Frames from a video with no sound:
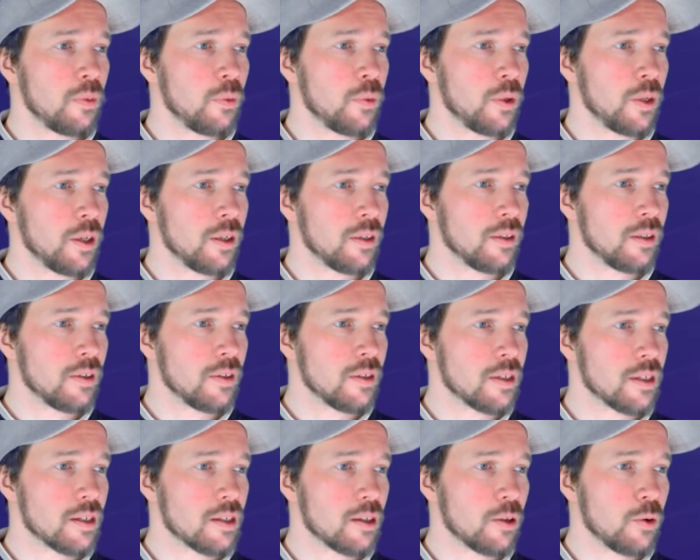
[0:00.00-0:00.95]
where there is
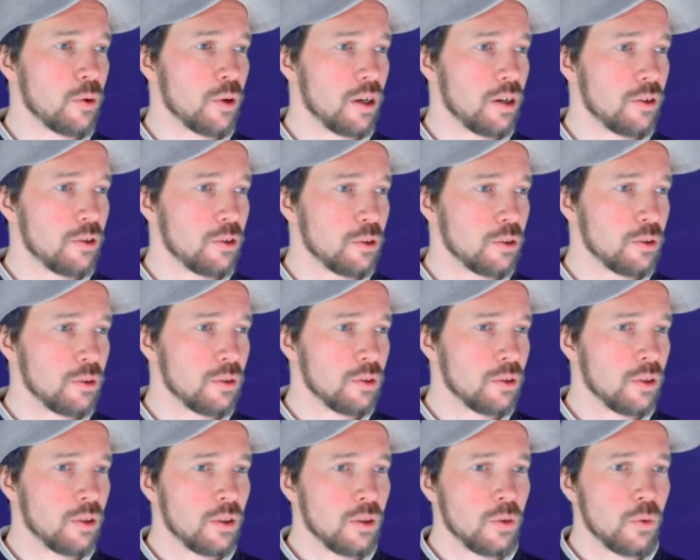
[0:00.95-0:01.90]
a square root,
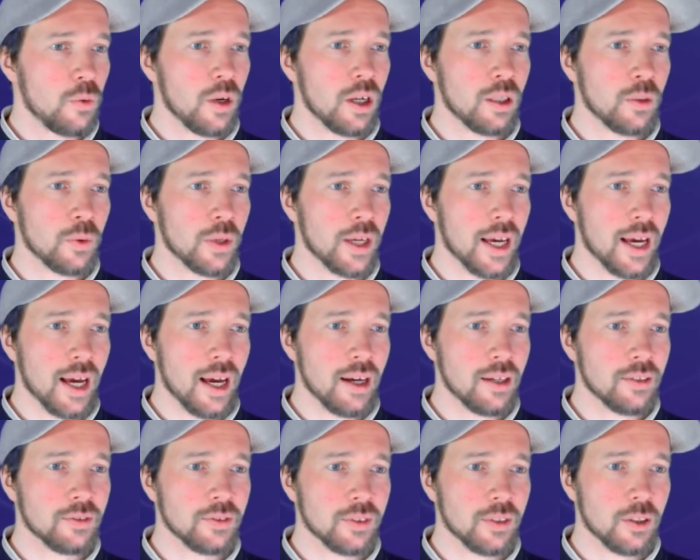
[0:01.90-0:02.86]
well, we
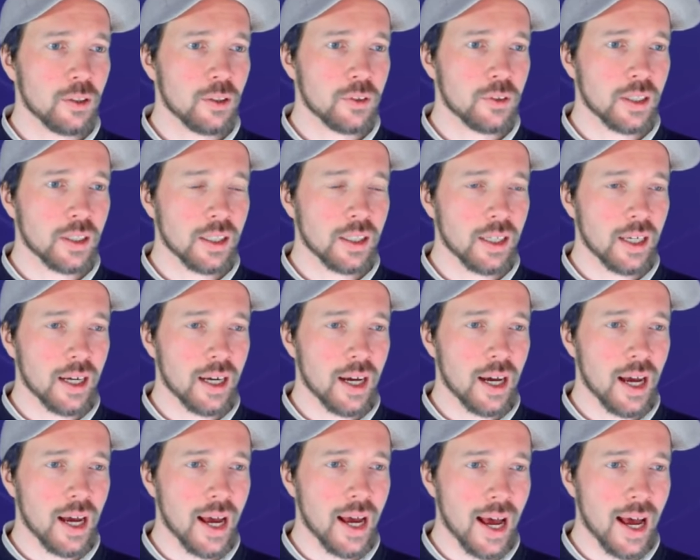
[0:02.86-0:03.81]
have already a
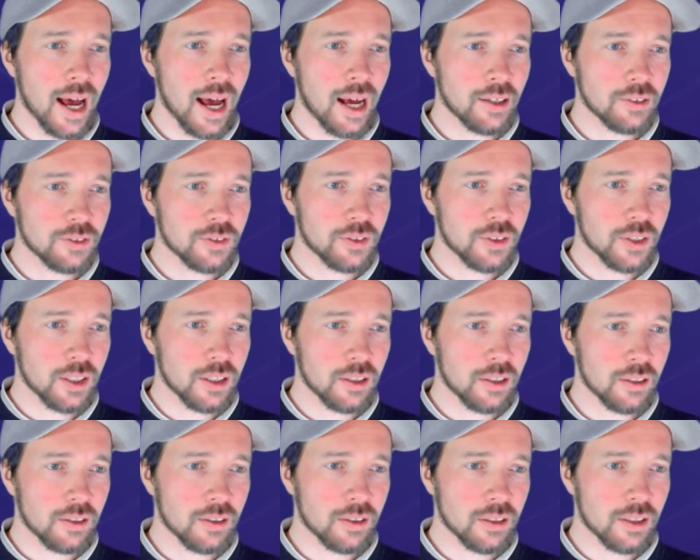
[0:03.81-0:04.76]
half here
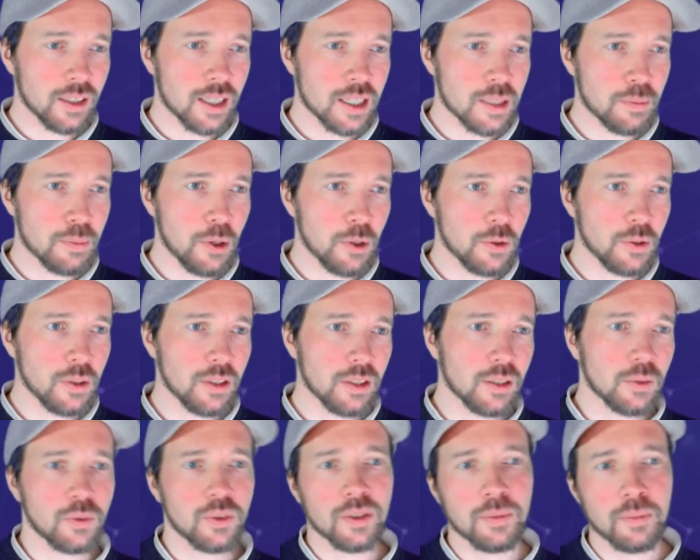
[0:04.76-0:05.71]
in the exponent,
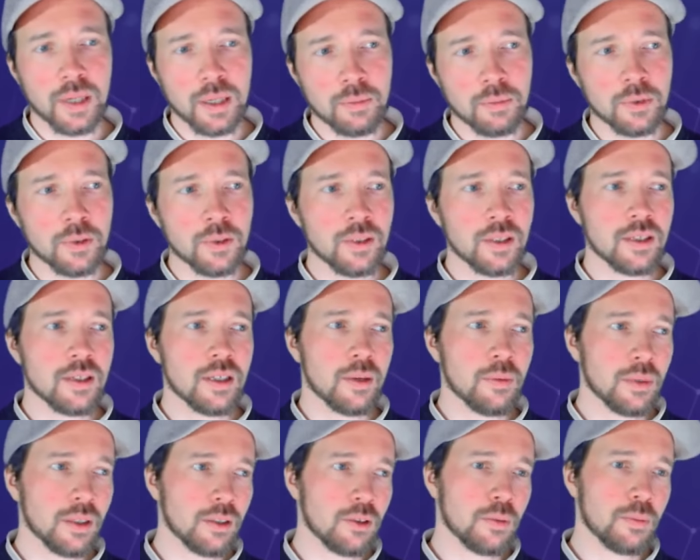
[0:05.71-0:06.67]
and remember that
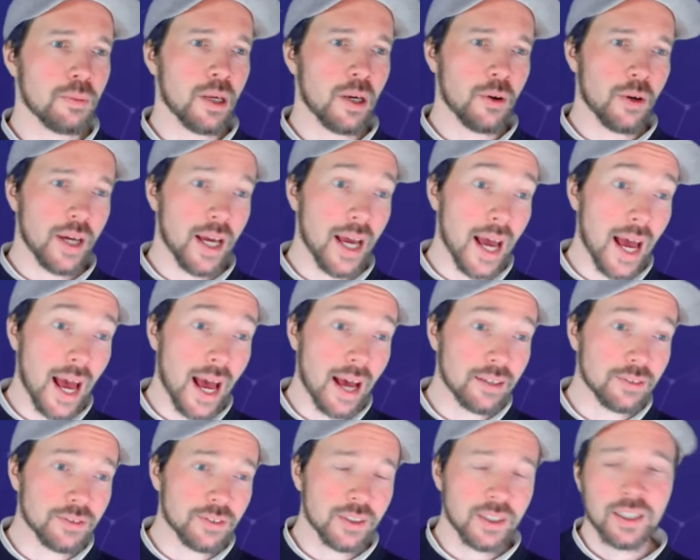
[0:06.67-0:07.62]
something to power
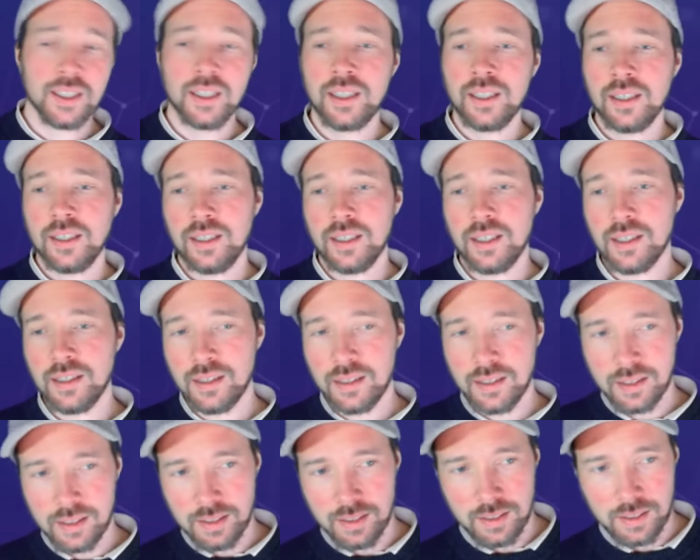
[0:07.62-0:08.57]
half is
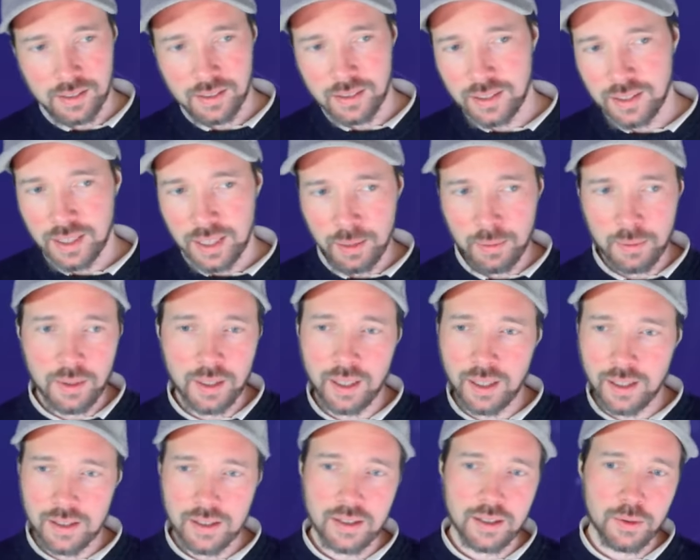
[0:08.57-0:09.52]
the same thing
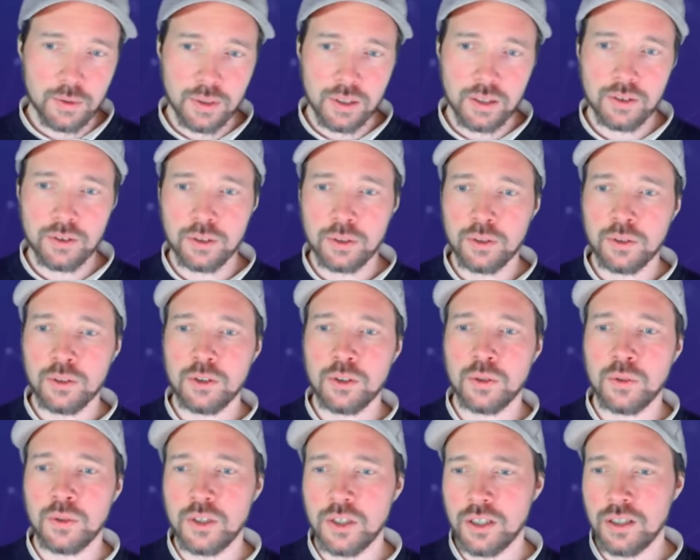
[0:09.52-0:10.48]
as square root, so
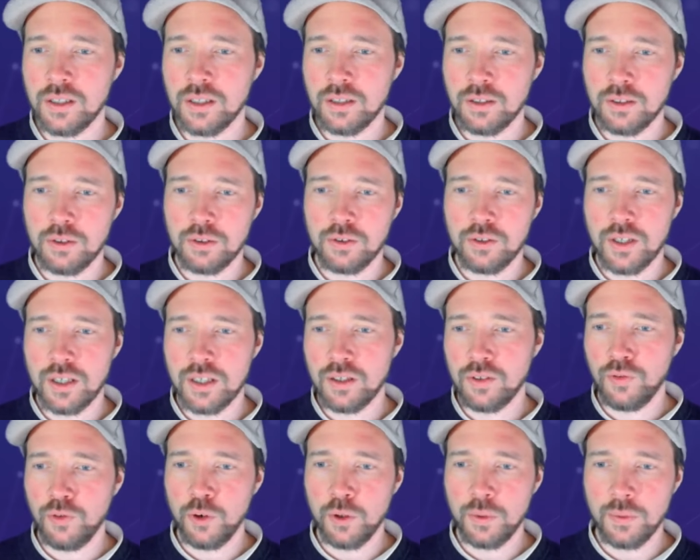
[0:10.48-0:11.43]
we just need to
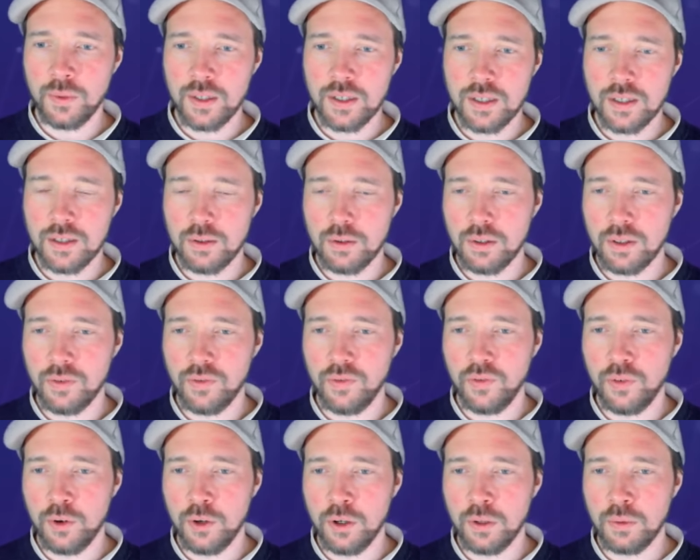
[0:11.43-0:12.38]
transform this into the
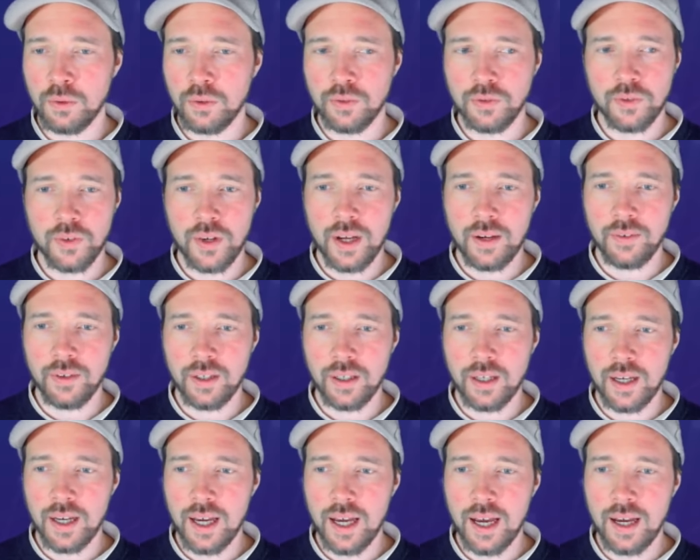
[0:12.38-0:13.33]
form of having a
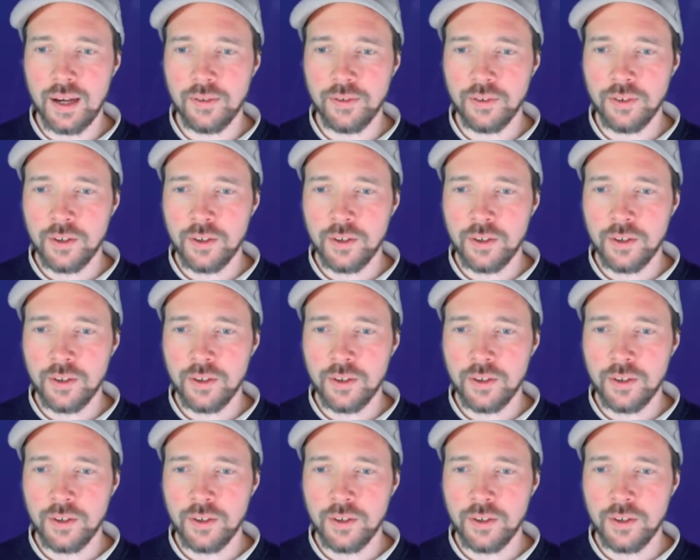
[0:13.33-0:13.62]
half